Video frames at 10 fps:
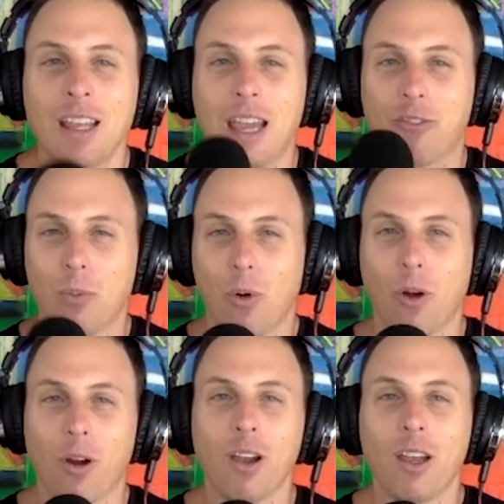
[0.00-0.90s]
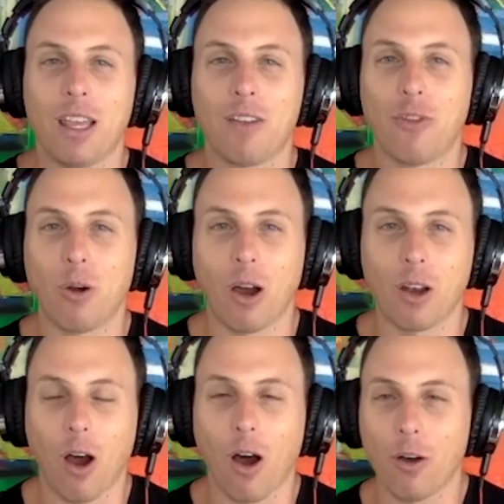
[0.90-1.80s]
and for more info
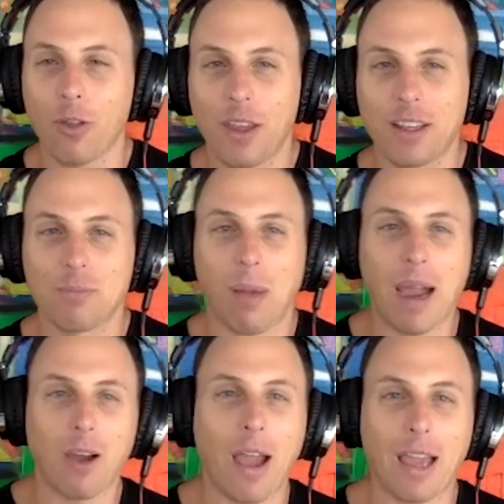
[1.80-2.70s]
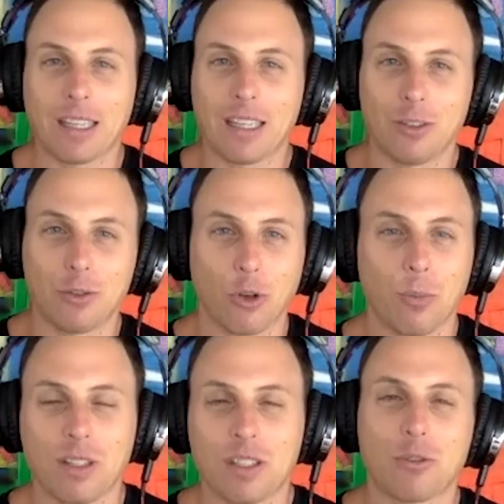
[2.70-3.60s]
on all things biohacking,
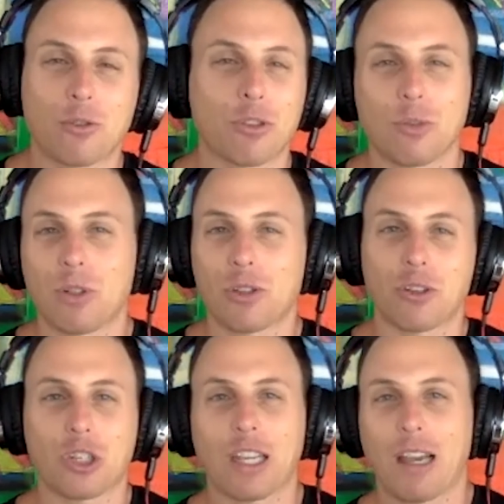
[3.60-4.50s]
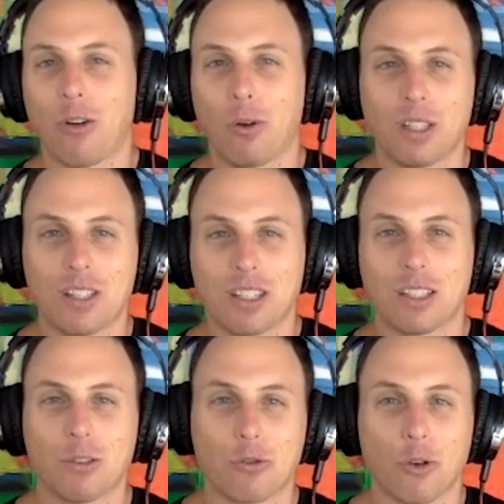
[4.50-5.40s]
nootropics, and nutrition, be sure to check out
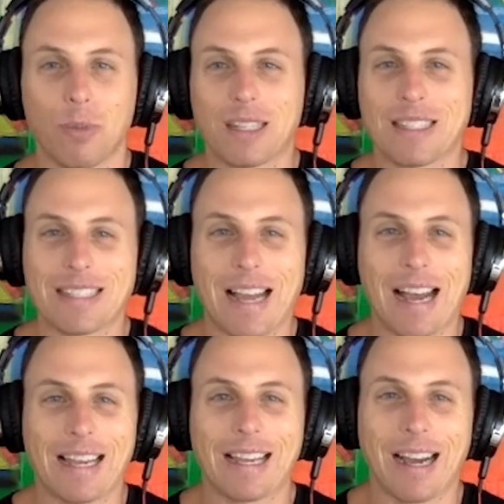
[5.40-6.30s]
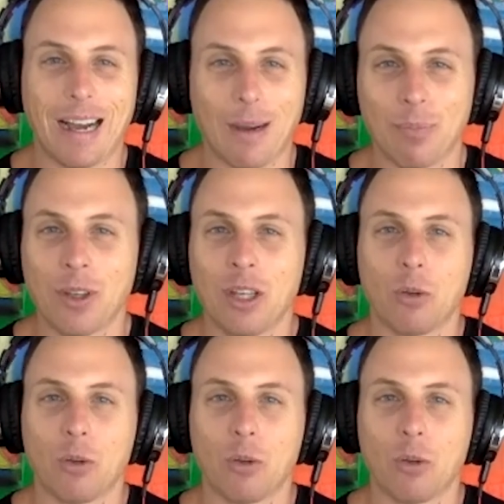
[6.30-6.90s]
holisticnootropics.com.